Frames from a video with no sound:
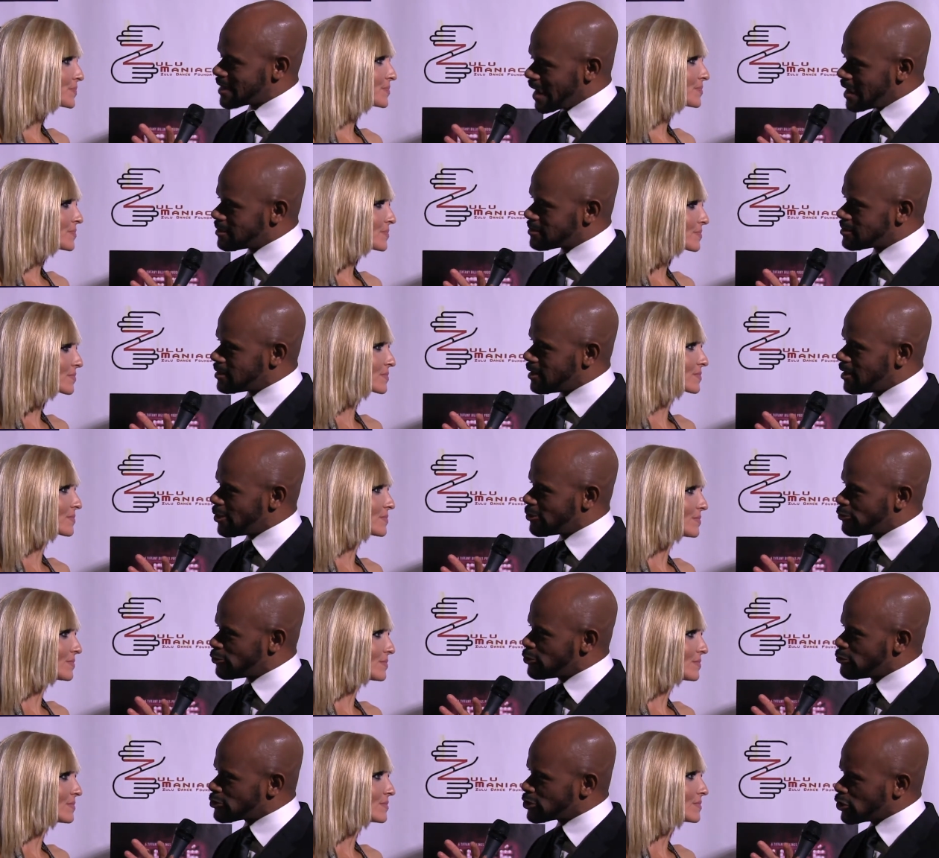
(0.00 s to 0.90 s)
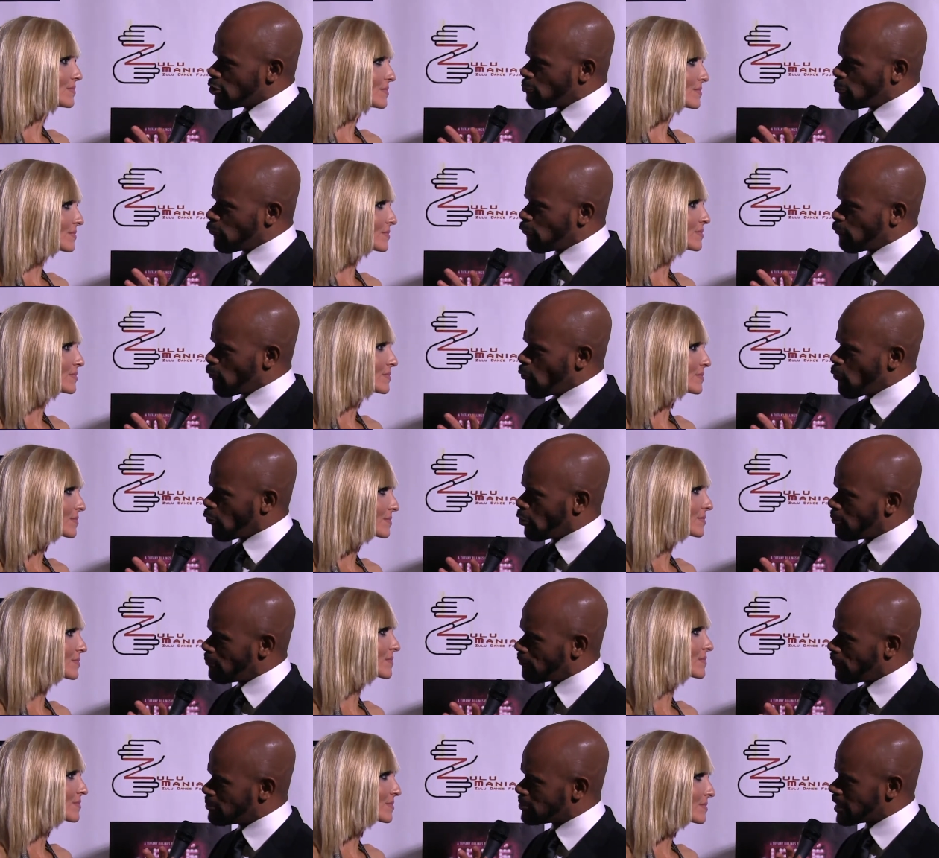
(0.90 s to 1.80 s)
Speaker 1: dancing, or do you still
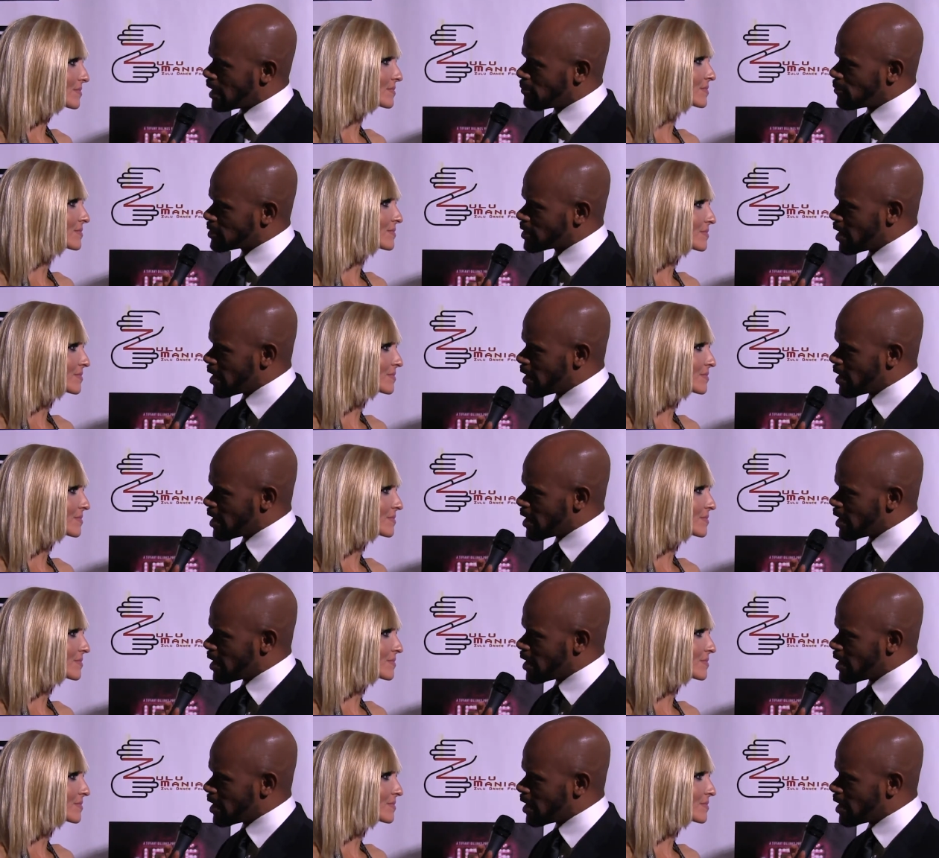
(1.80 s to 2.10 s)
perform from time to